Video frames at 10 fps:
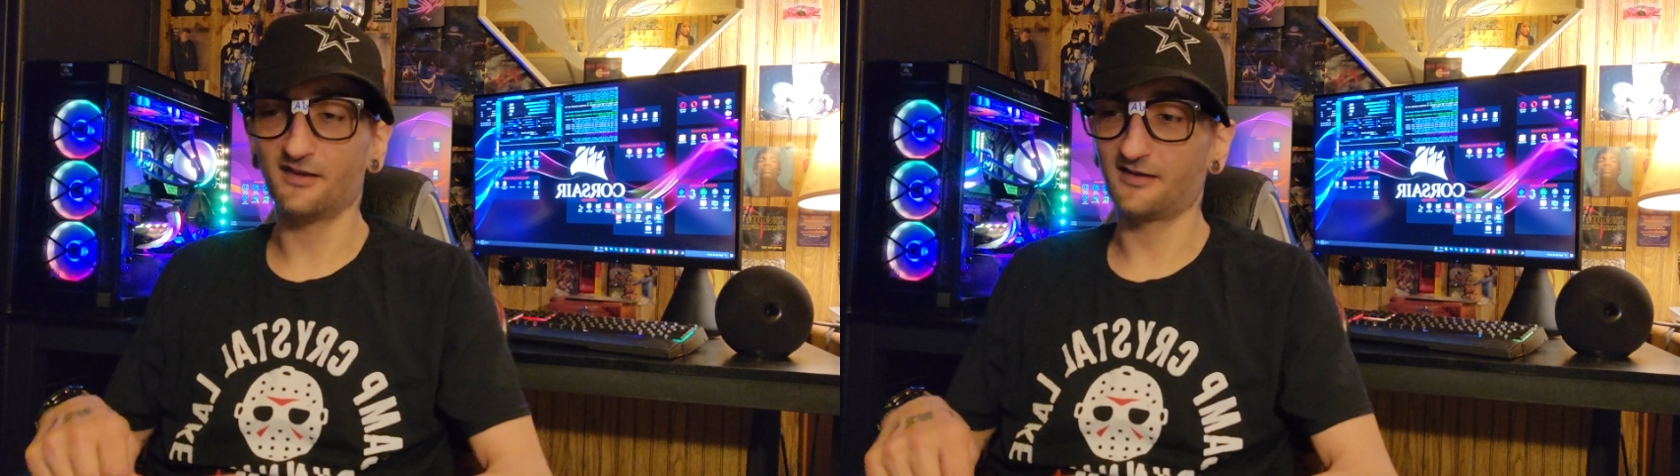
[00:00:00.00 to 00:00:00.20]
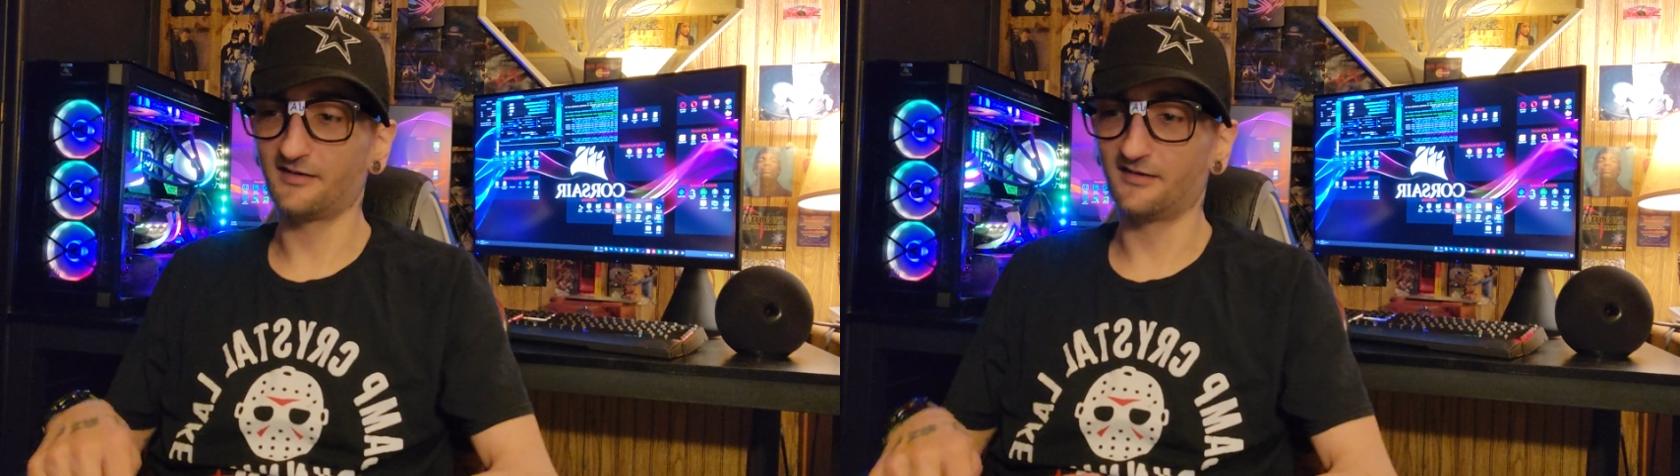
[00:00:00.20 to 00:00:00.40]

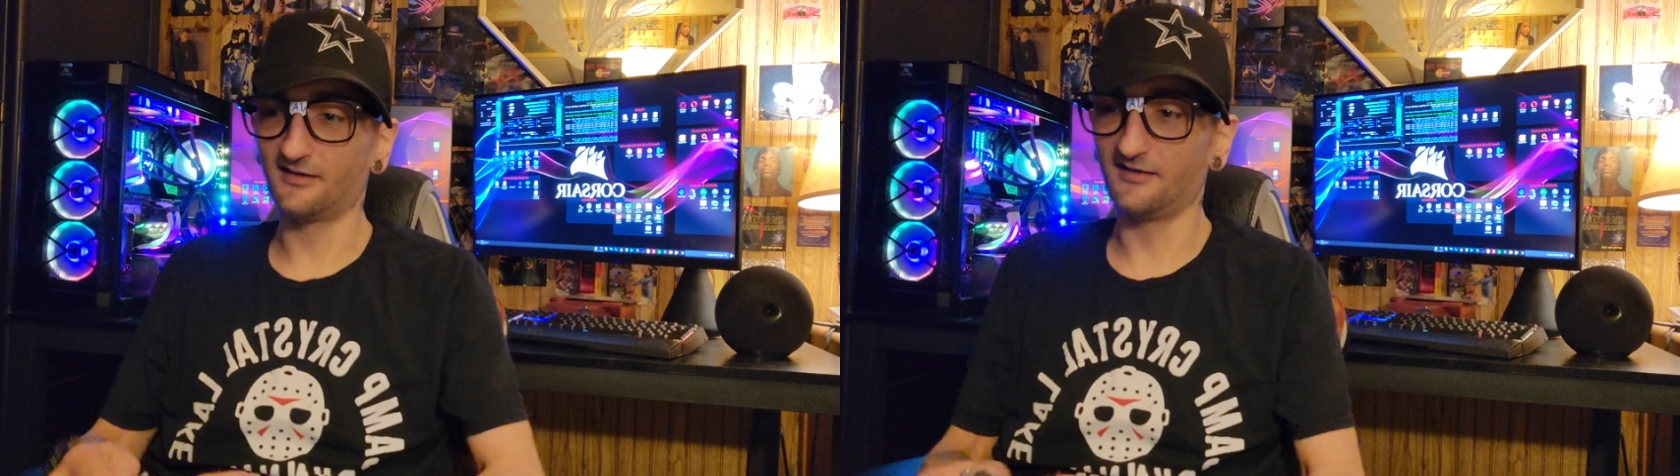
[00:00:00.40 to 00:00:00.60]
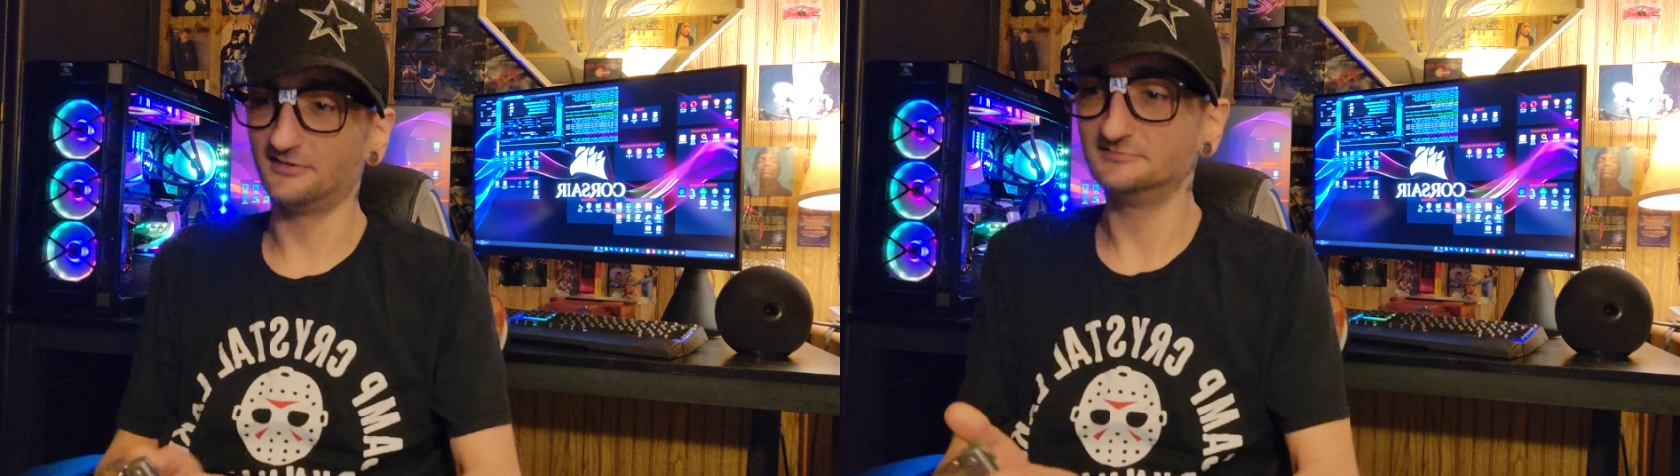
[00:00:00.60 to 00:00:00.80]
and
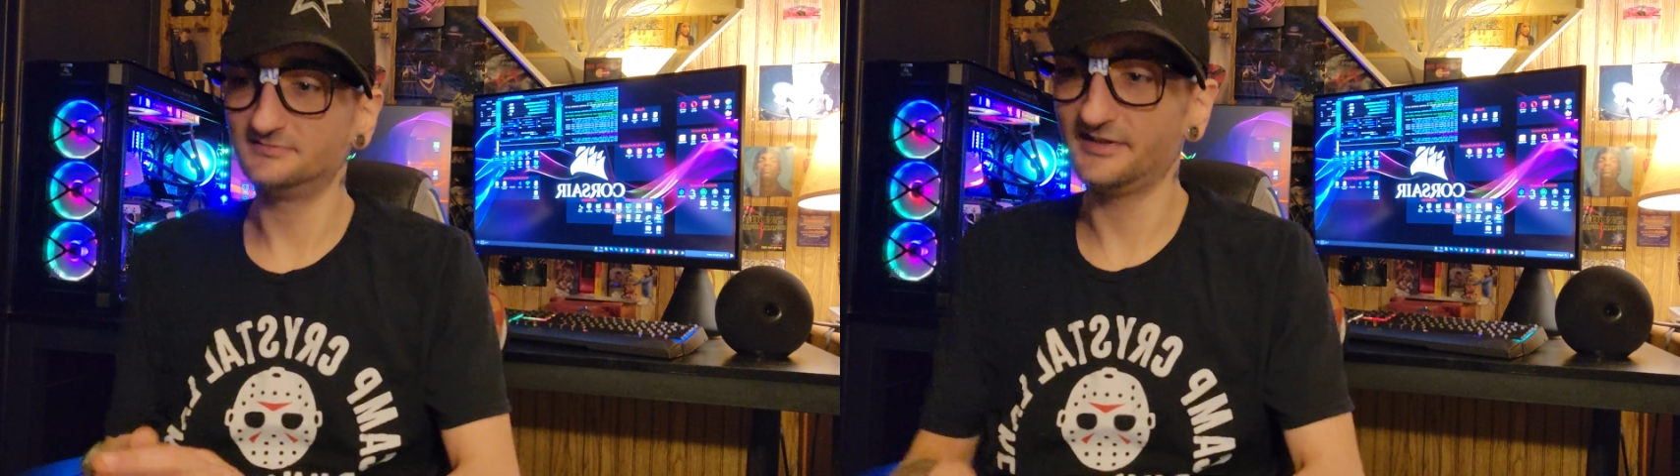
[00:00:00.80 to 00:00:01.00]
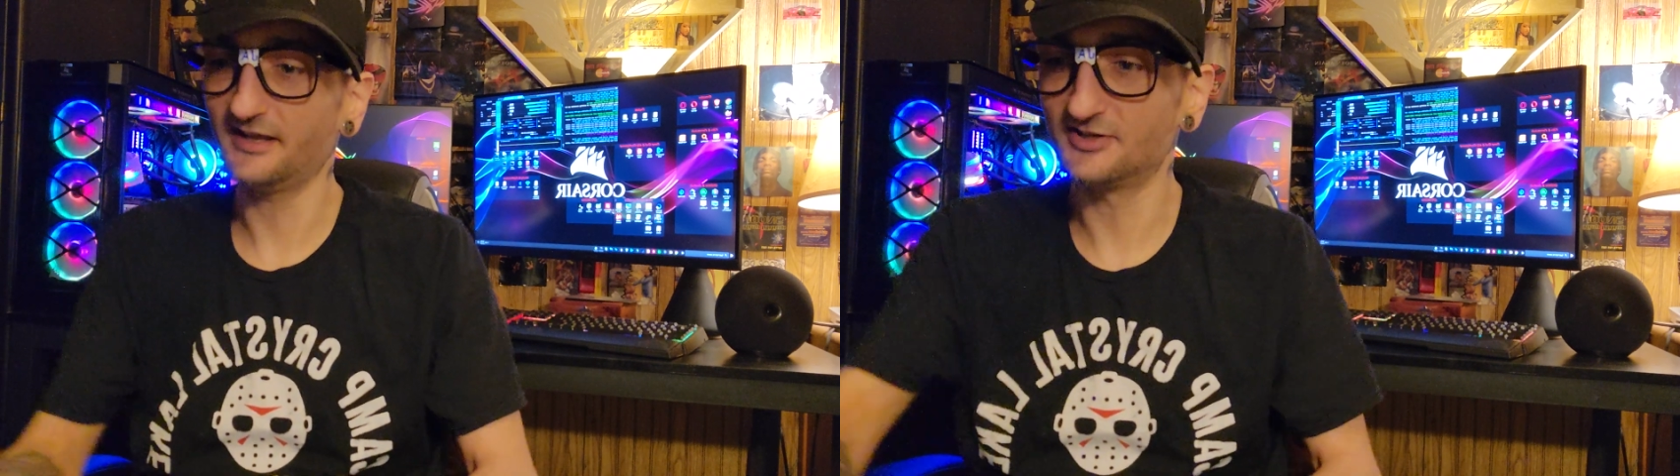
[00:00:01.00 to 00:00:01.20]

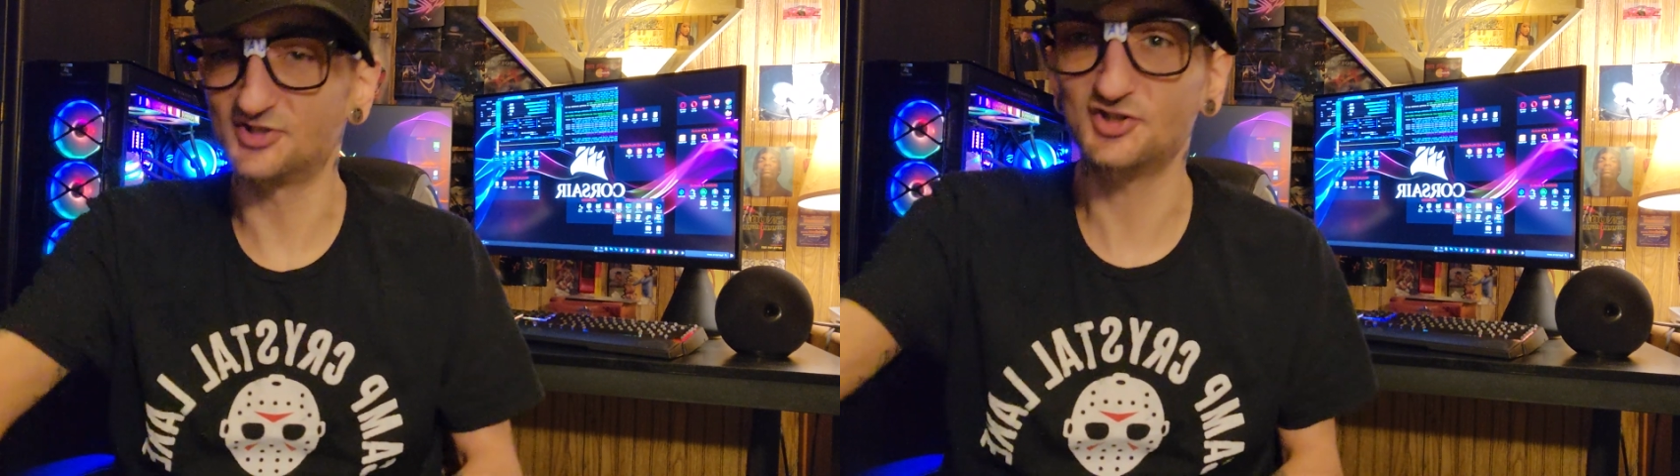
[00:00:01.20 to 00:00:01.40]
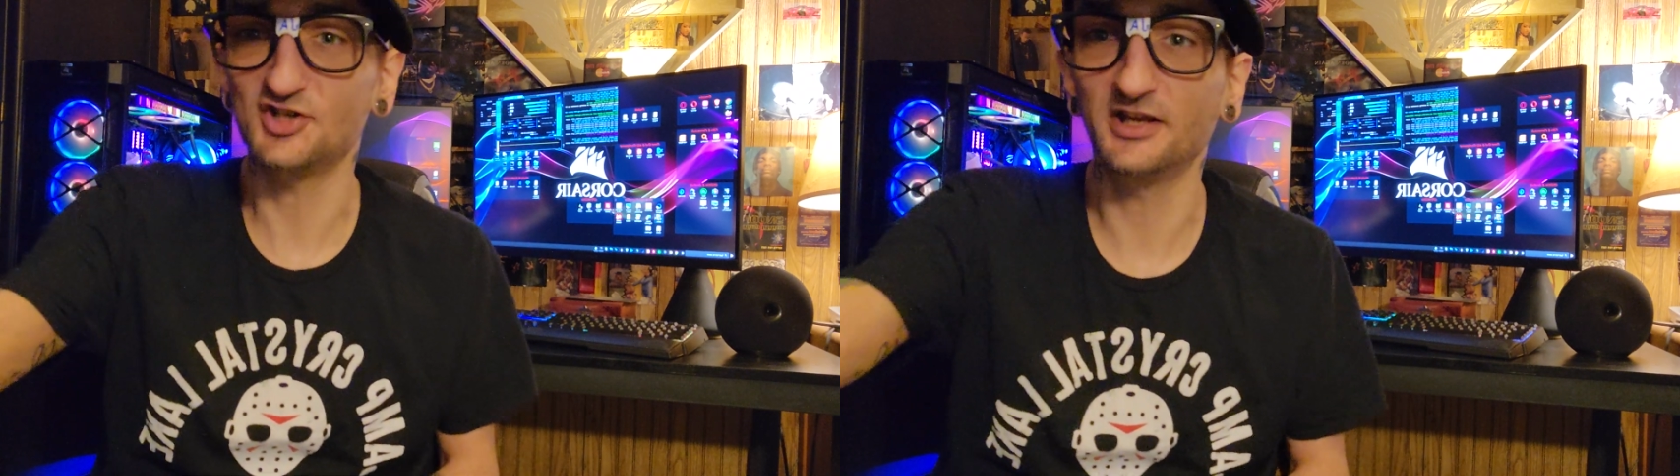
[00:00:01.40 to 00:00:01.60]
yeah,
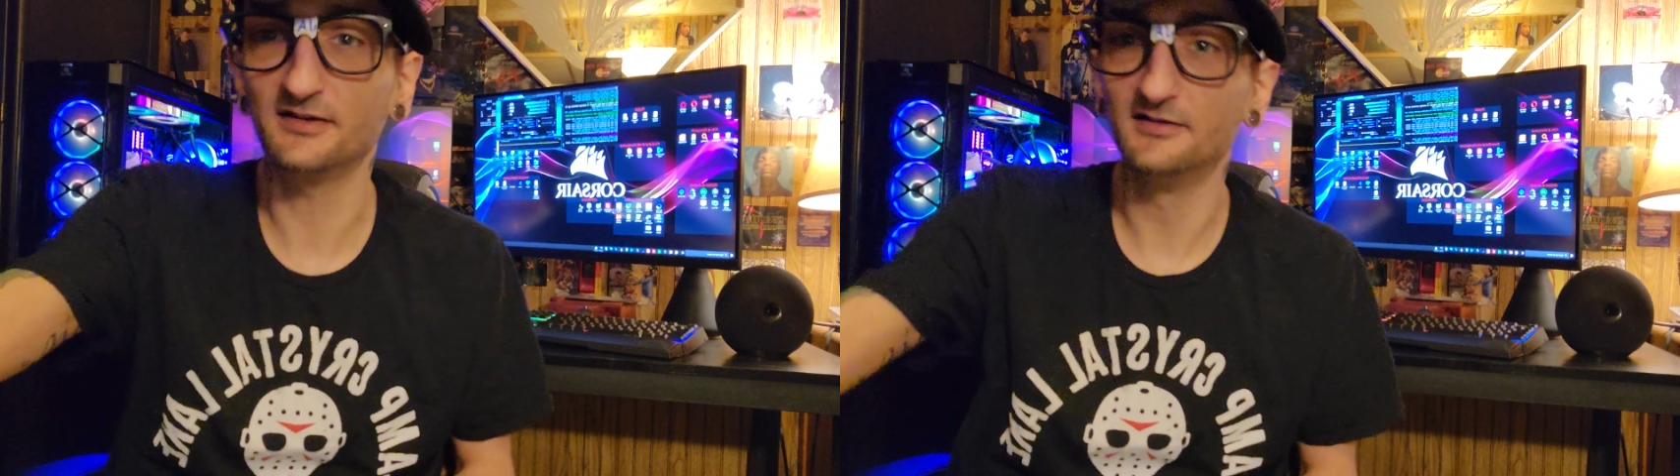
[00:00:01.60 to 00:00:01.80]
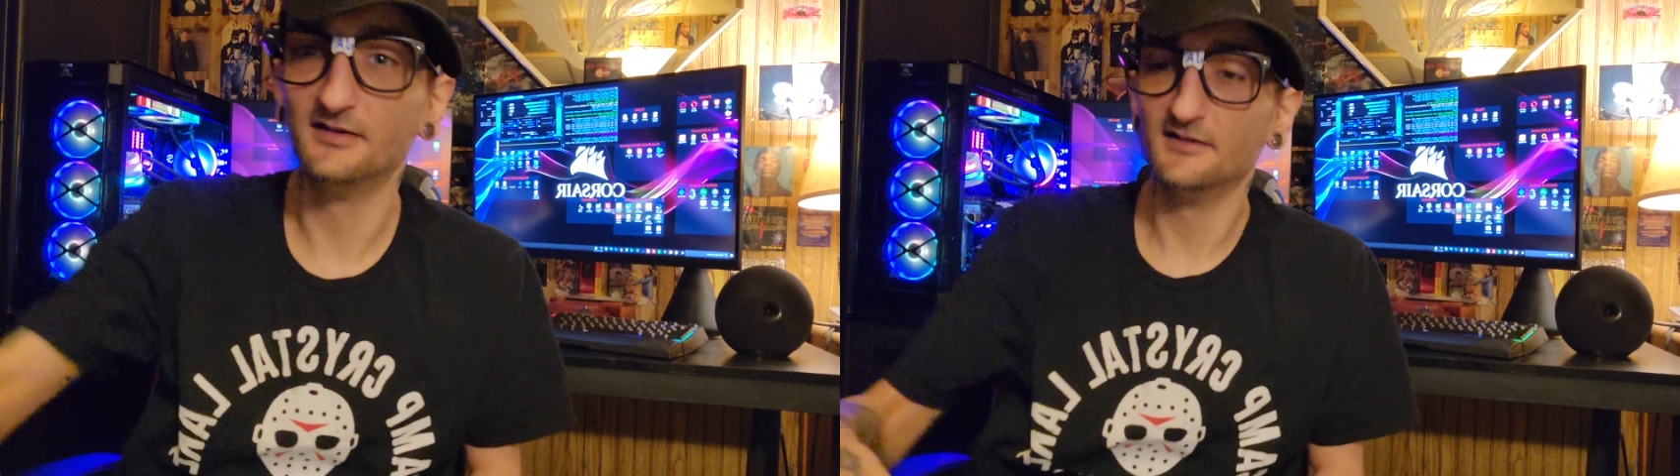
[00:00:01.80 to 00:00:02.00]

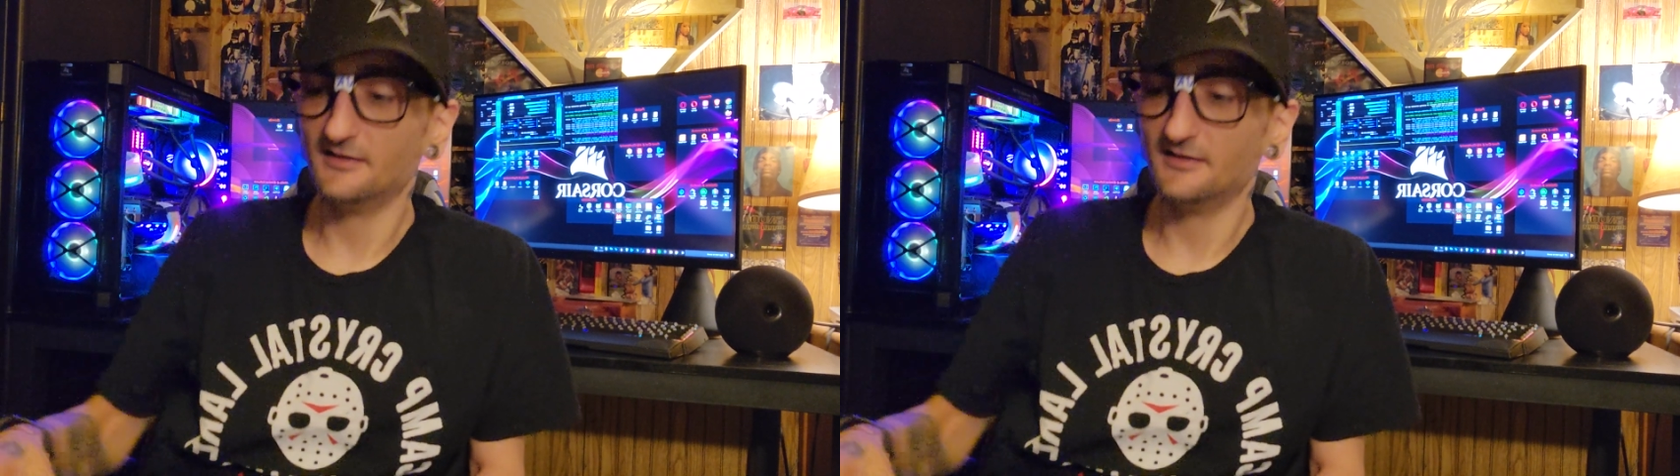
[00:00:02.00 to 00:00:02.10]
cha-ching.